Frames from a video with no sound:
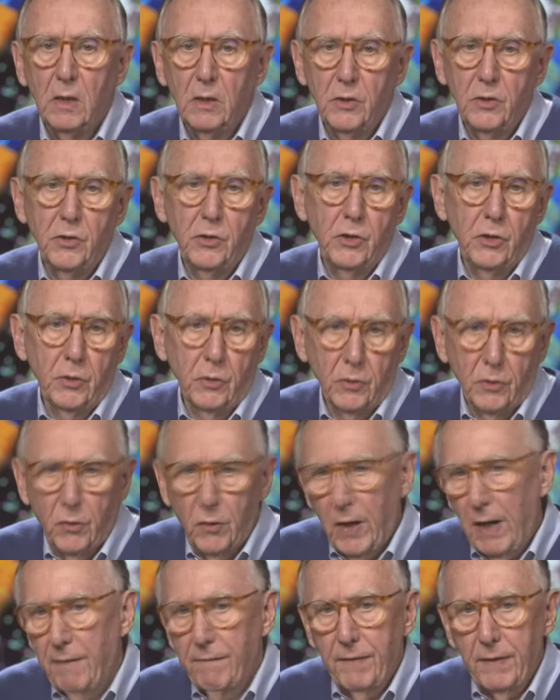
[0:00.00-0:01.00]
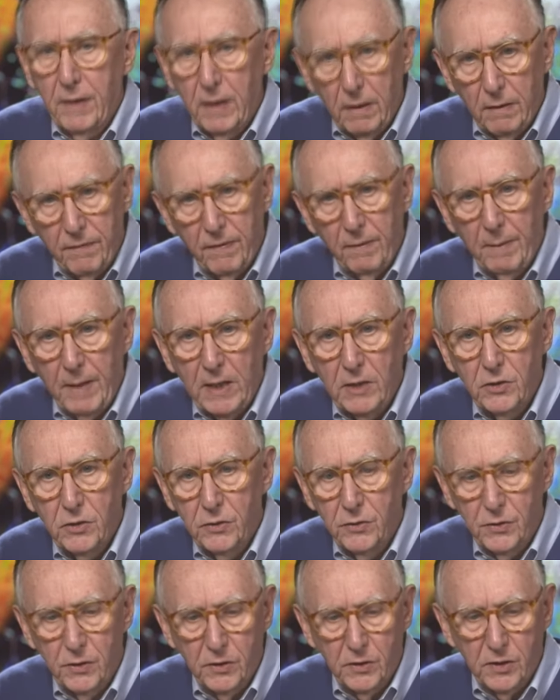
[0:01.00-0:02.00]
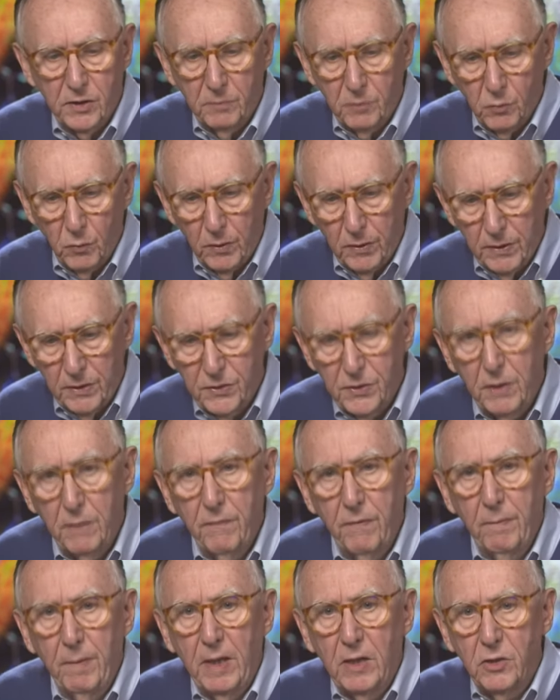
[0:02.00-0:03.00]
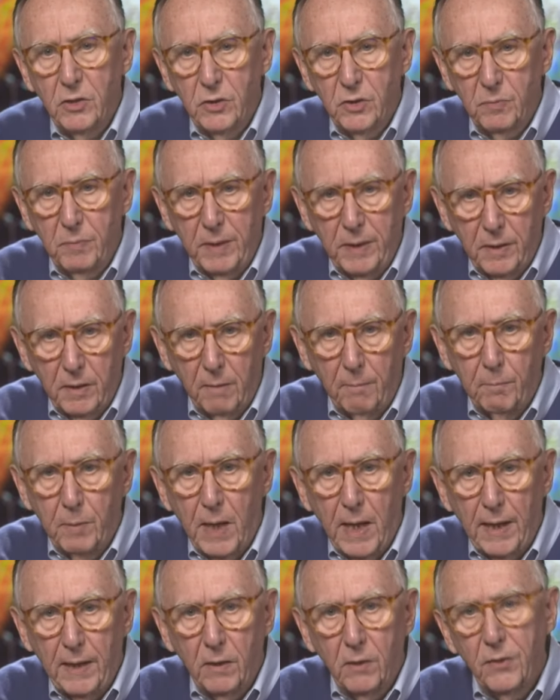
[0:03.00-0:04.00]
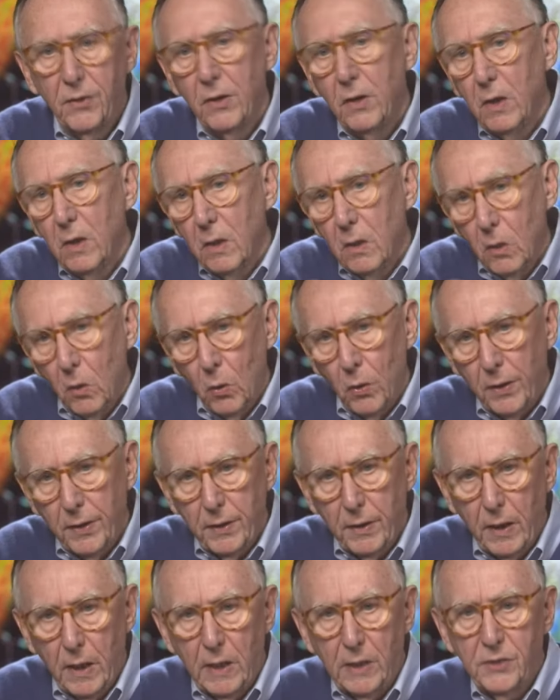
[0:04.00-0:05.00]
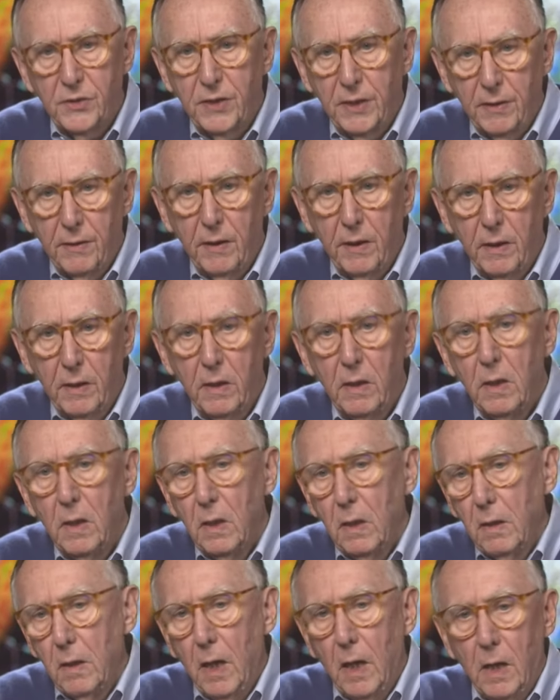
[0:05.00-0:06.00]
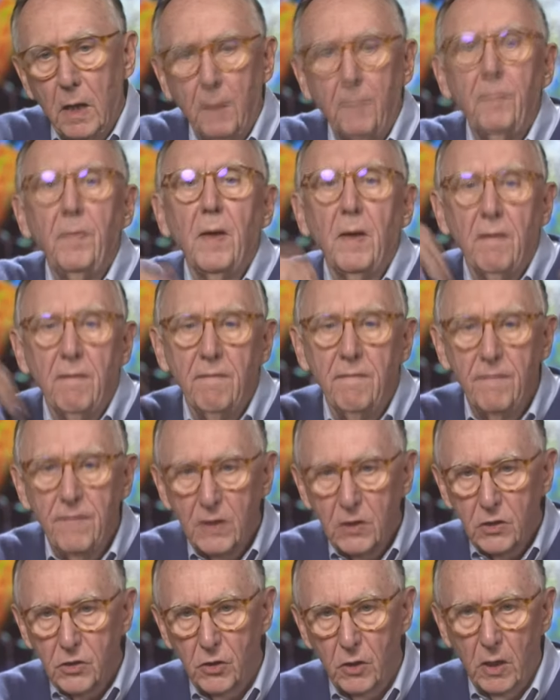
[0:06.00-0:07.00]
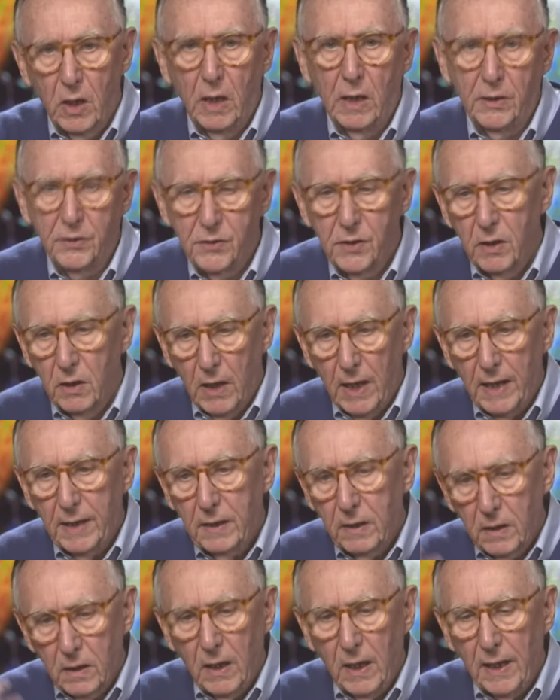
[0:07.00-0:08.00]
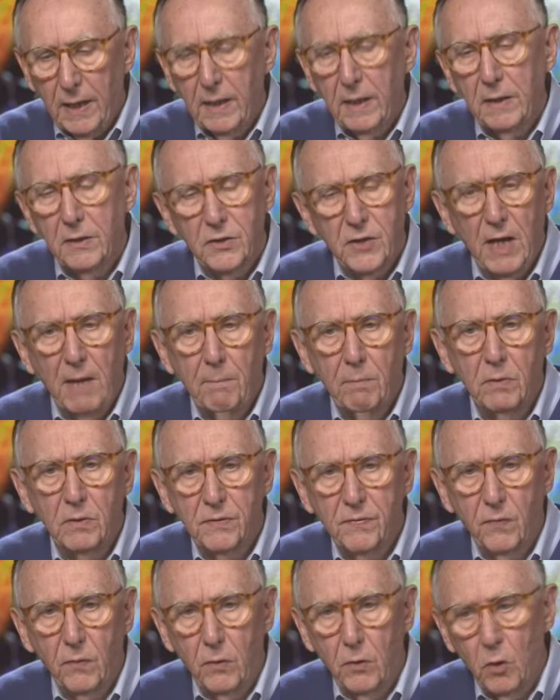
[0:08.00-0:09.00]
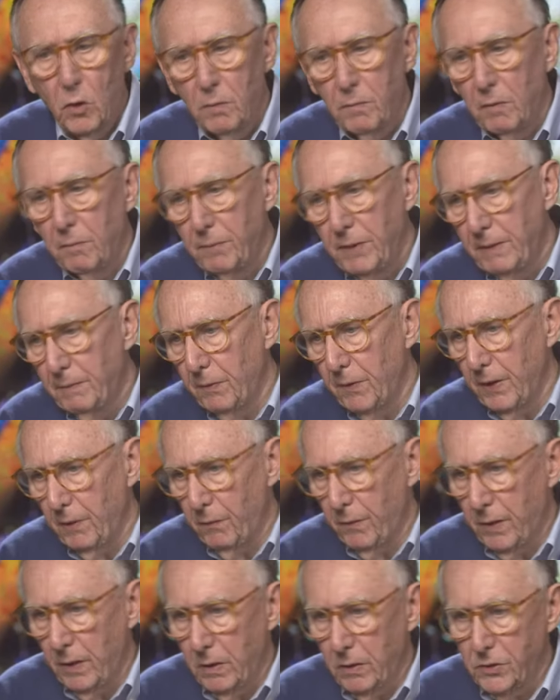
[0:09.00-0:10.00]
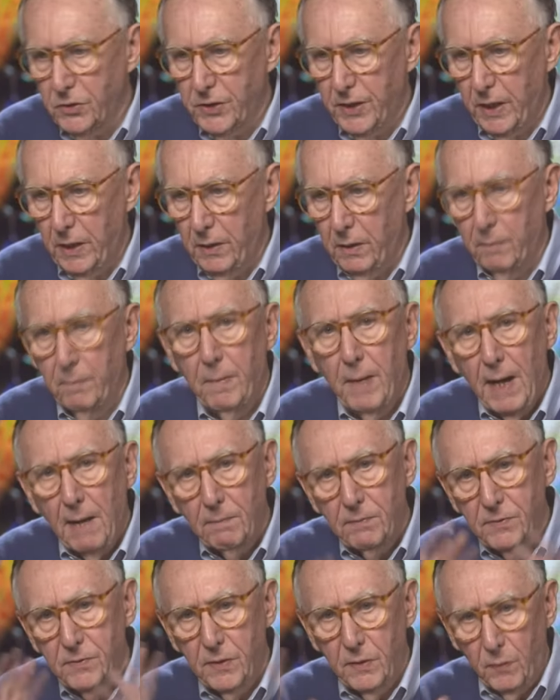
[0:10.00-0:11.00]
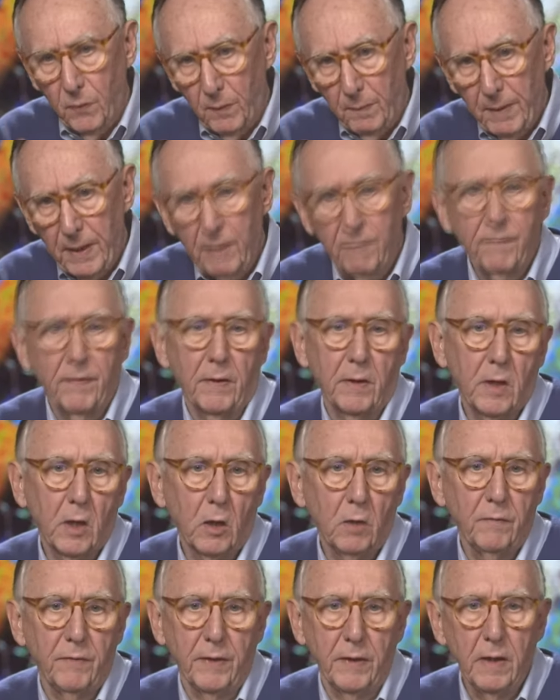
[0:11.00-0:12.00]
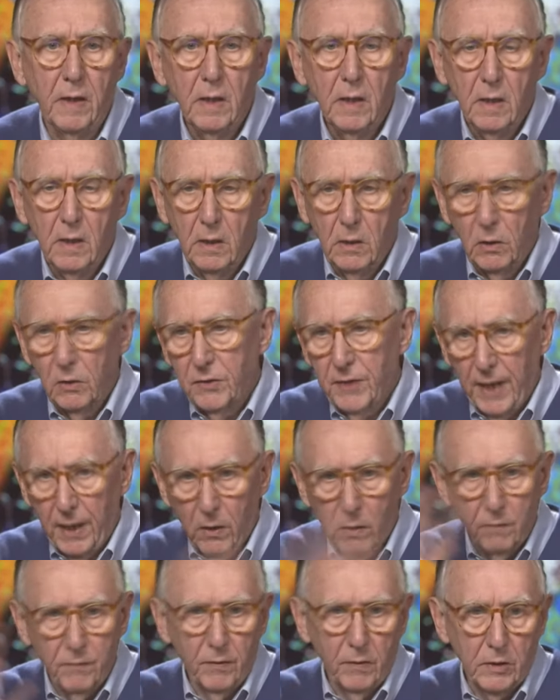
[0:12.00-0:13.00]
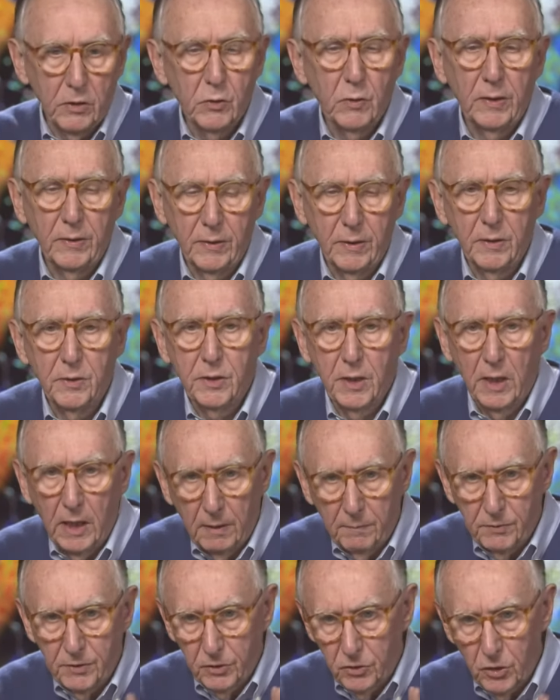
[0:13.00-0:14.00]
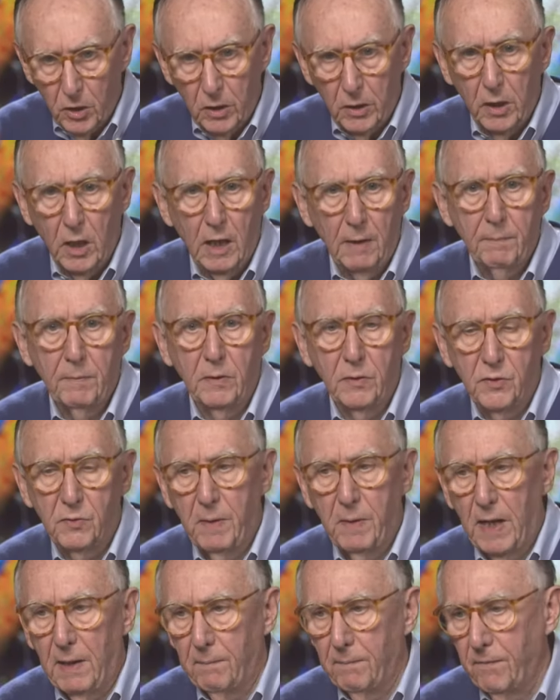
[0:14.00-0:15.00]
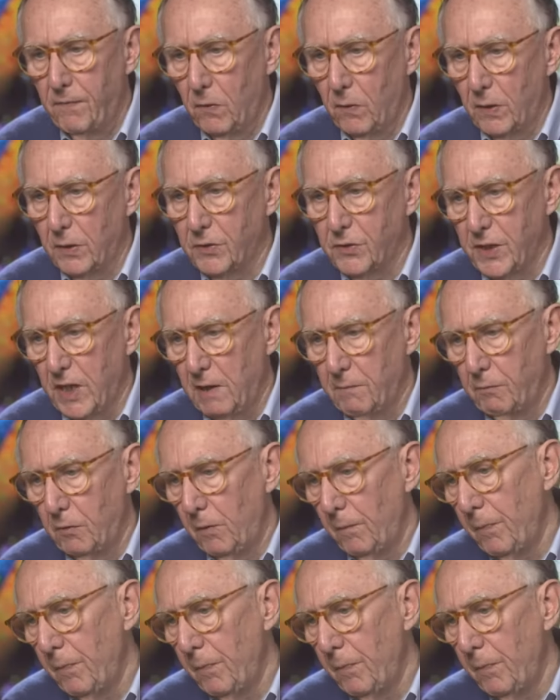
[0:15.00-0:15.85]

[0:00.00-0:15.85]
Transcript: geographic information systems, where this information is being compiled, organized, and then visualized. Like examples for normal people, they would understand the maps that were made for COVID, looked at over a trillion times, the John Hopkins map, for example.